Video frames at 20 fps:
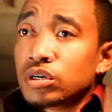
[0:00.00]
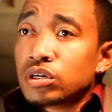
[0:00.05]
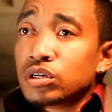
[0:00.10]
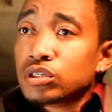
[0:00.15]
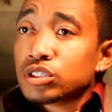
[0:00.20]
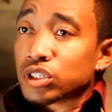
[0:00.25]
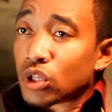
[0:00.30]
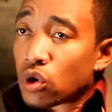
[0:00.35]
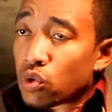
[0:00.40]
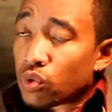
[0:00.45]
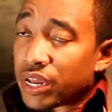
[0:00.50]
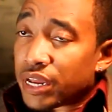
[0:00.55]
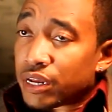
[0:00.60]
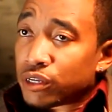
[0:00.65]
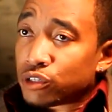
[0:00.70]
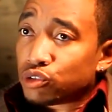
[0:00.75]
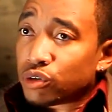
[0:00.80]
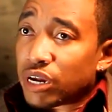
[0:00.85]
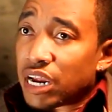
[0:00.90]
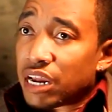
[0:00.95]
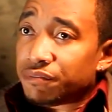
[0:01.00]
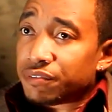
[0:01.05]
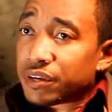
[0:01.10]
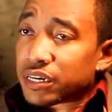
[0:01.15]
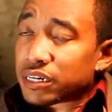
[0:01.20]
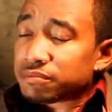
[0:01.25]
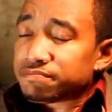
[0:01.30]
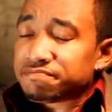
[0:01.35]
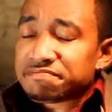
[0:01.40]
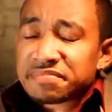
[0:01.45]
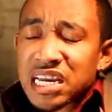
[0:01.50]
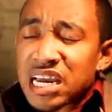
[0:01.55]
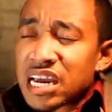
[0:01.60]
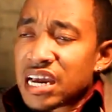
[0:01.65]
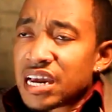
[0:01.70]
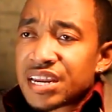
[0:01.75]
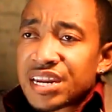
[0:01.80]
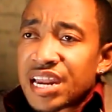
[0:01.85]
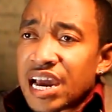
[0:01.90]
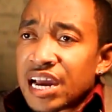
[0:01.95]
slow down traffic.
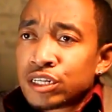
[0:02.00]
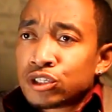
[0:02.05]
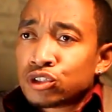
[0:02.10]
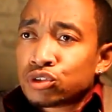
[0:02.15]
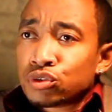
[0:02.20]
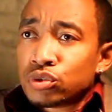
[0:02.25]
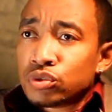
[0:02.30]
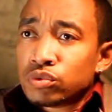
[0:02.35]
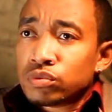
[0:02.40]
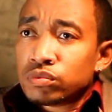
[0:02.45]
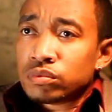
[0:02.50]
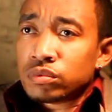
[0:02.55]
Not true.